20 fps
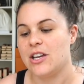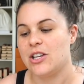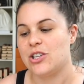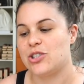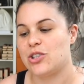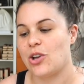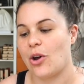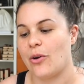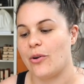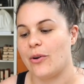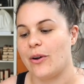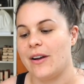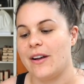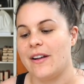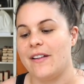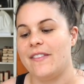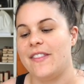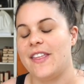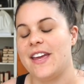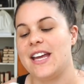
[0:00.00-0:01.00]
So
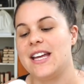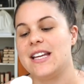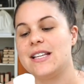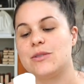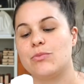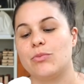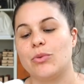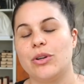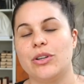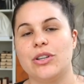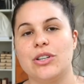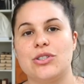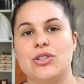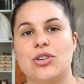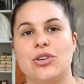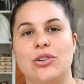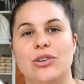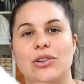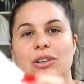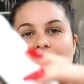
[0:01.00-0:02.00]
these were the
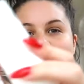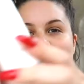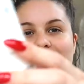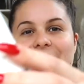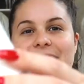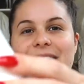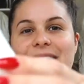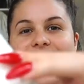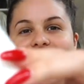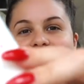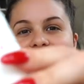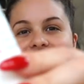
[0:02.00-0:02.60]
two leather